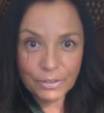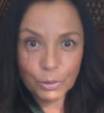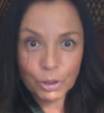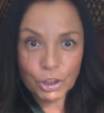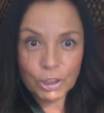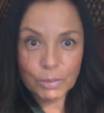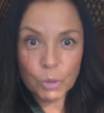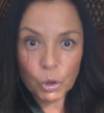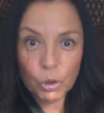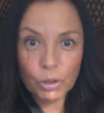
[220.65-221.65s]
which is
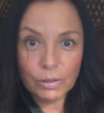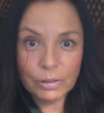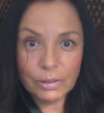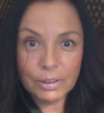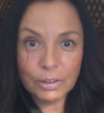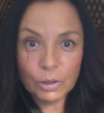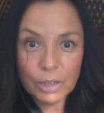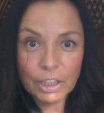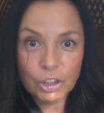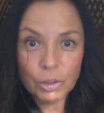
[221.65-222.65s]
more a
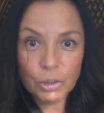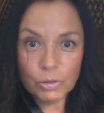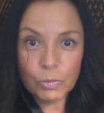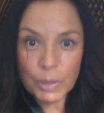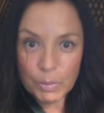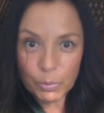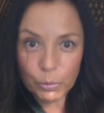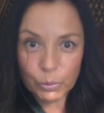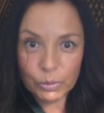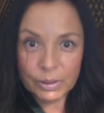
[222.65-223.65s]
connection with people,